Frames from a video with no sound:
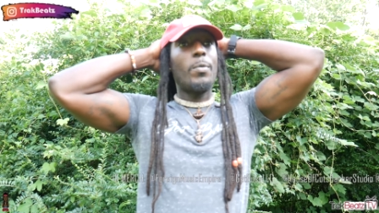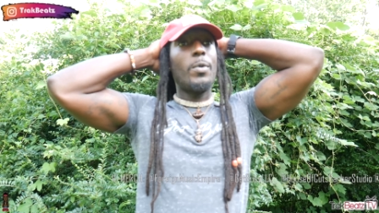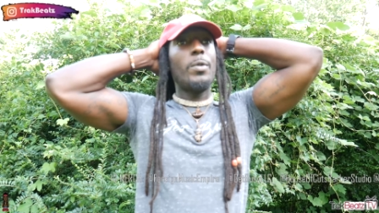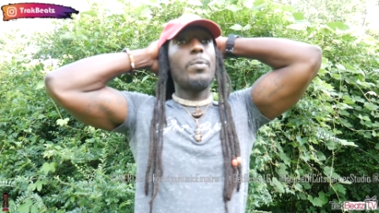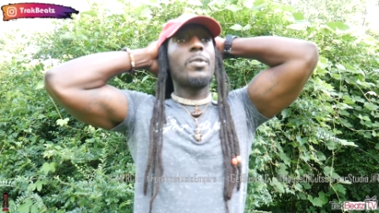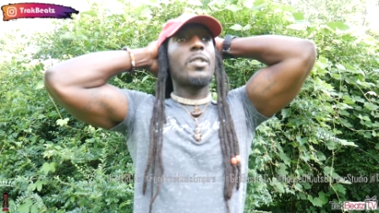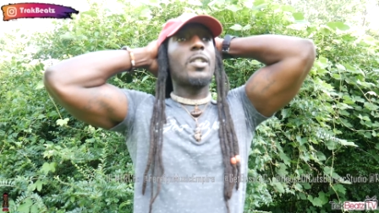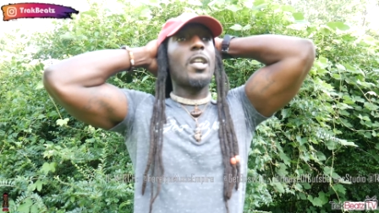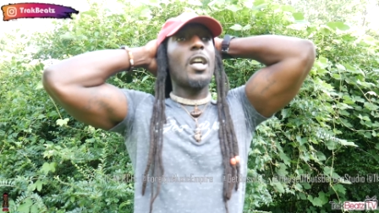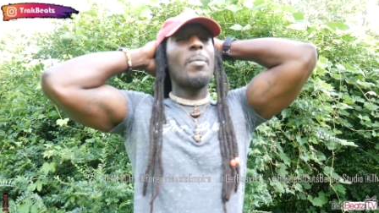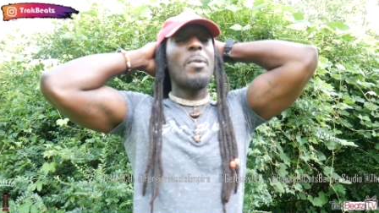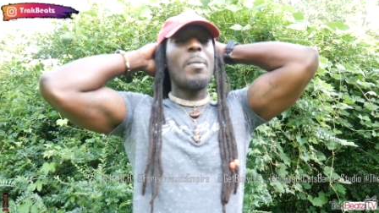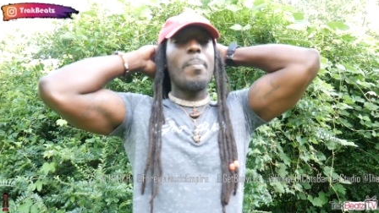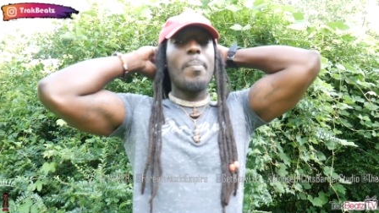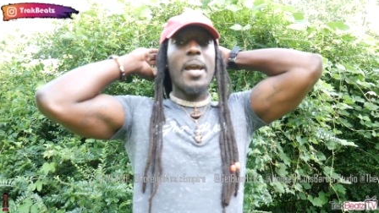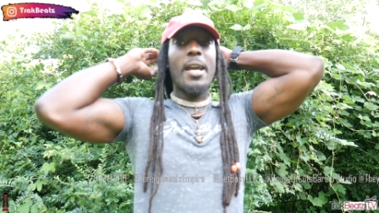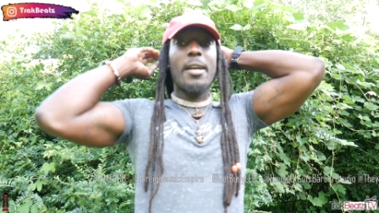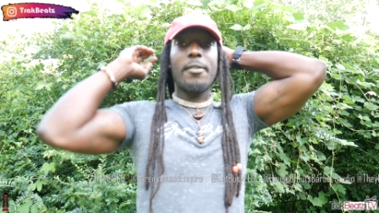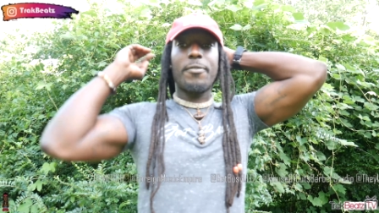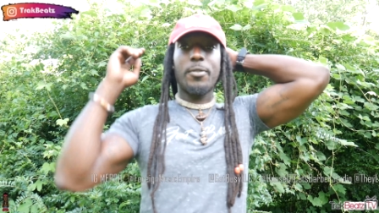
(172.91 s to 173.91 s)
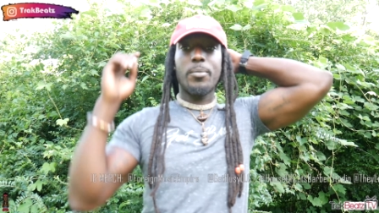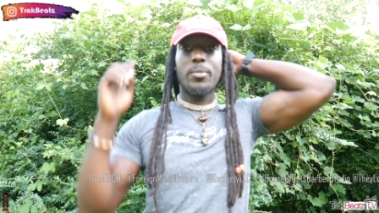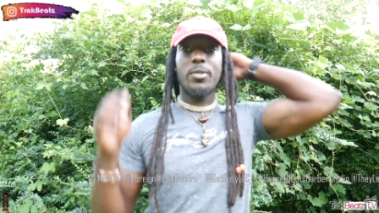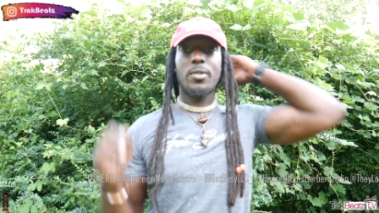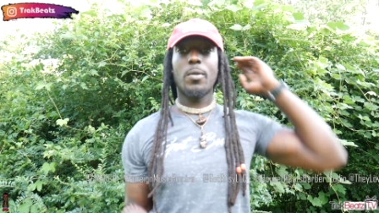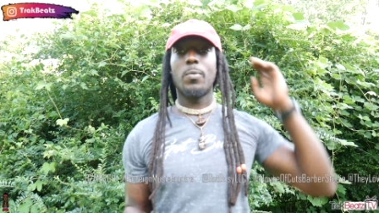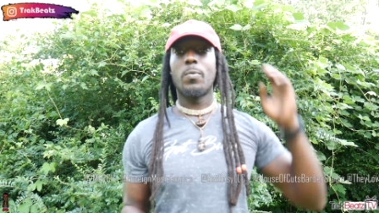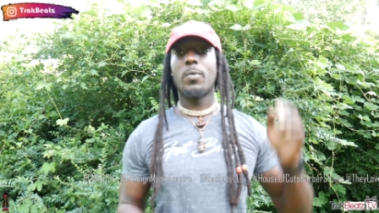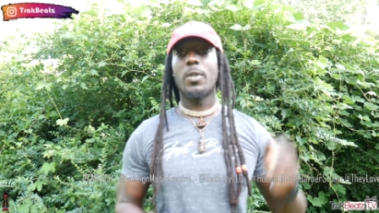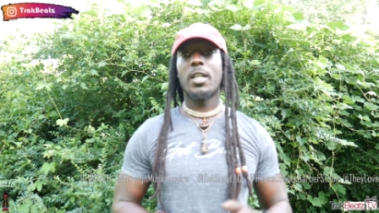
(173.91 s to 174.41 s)
We was coming back from
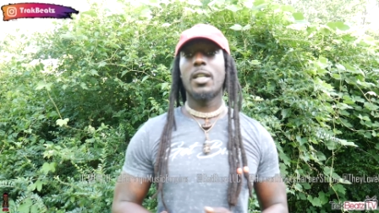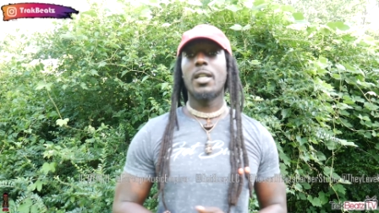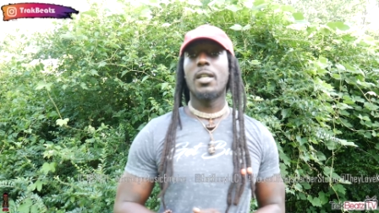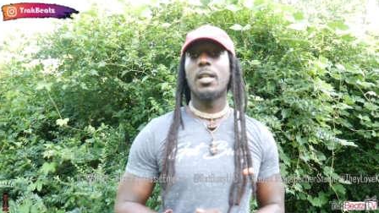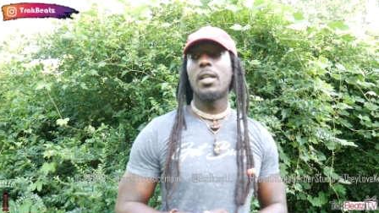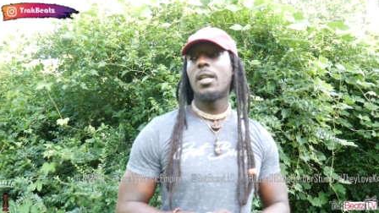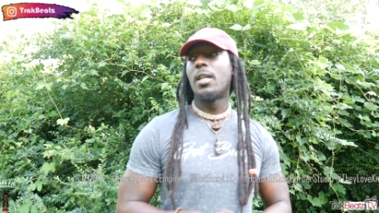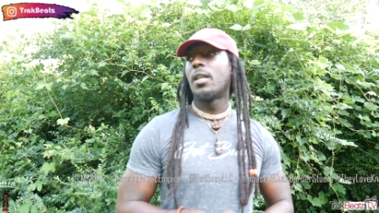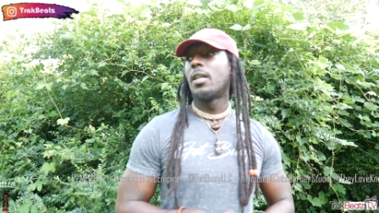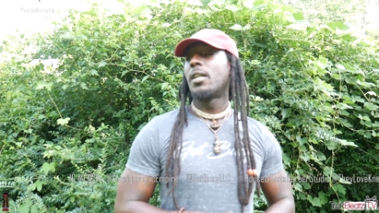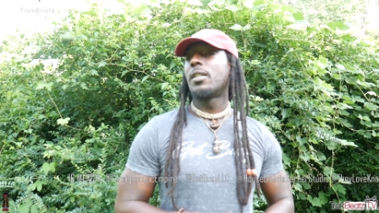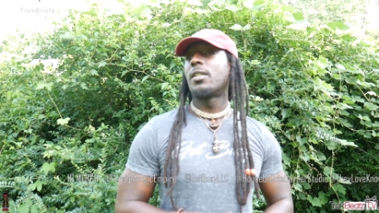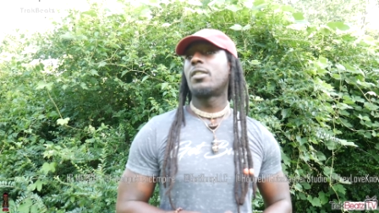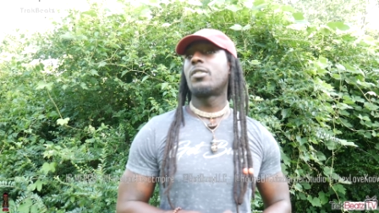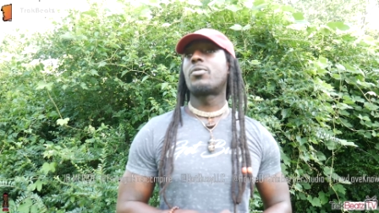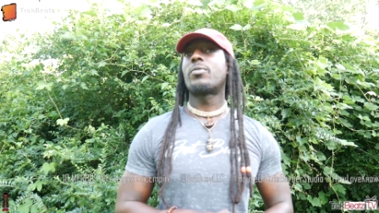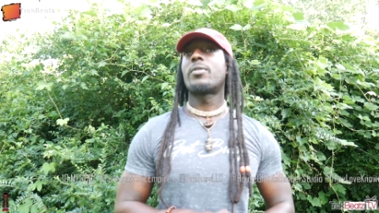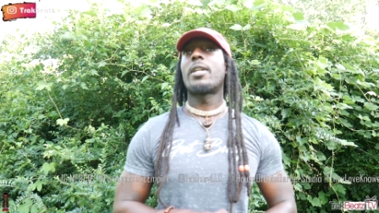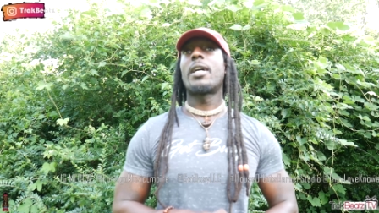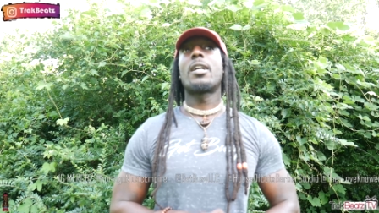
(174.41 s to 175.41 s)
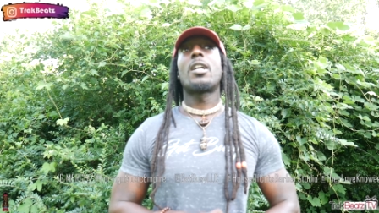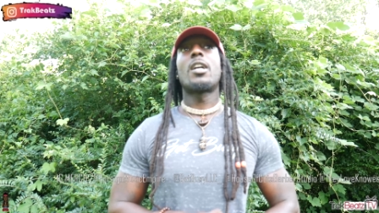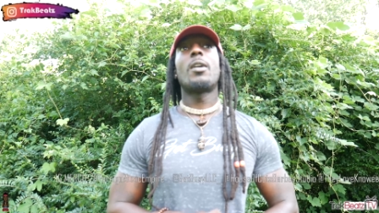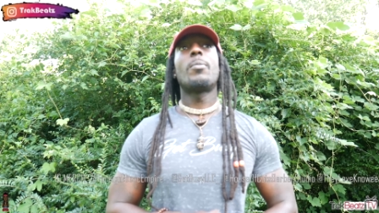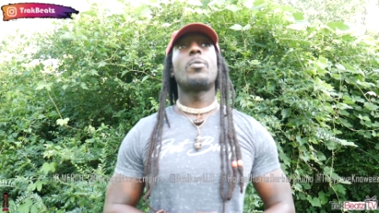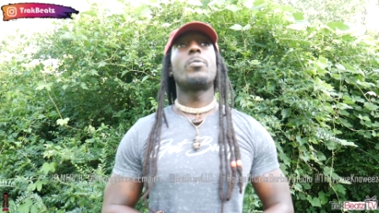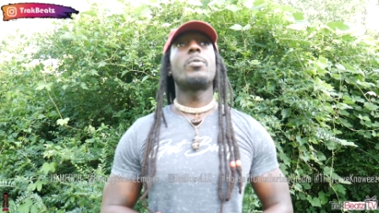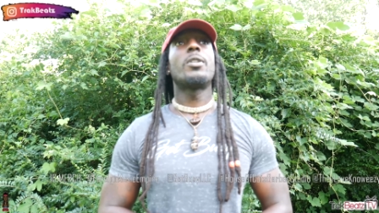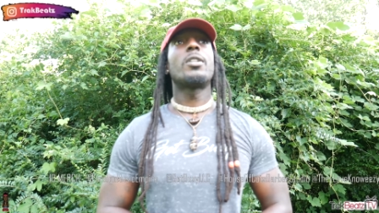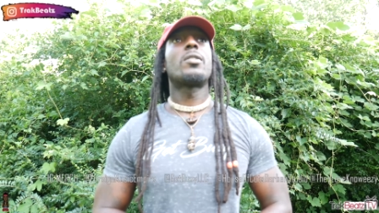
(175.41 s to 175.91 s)
somewhere just like a
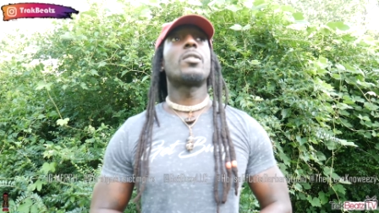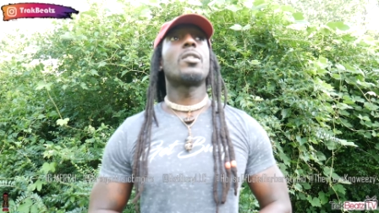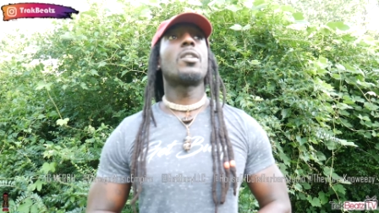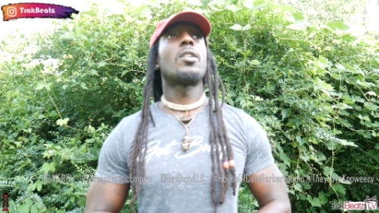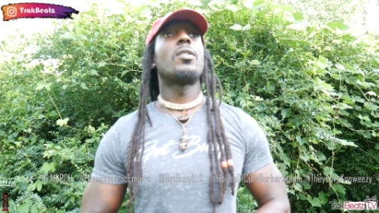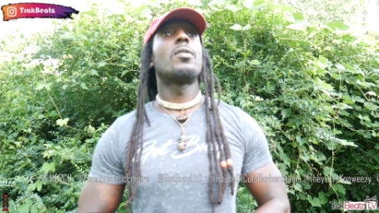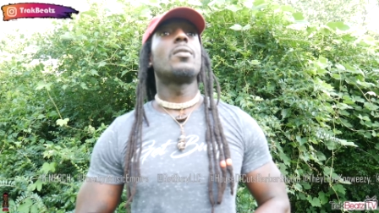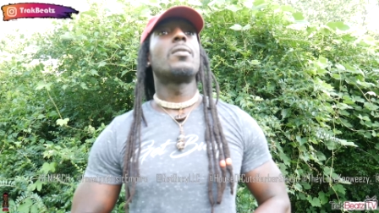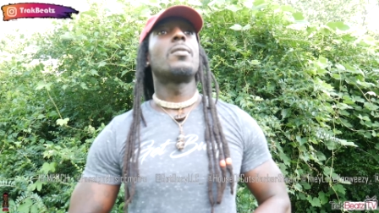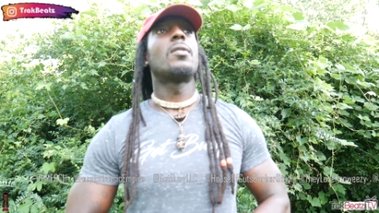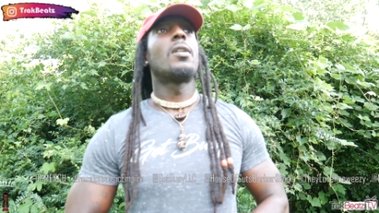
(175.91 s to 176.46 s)
couple weeks ago,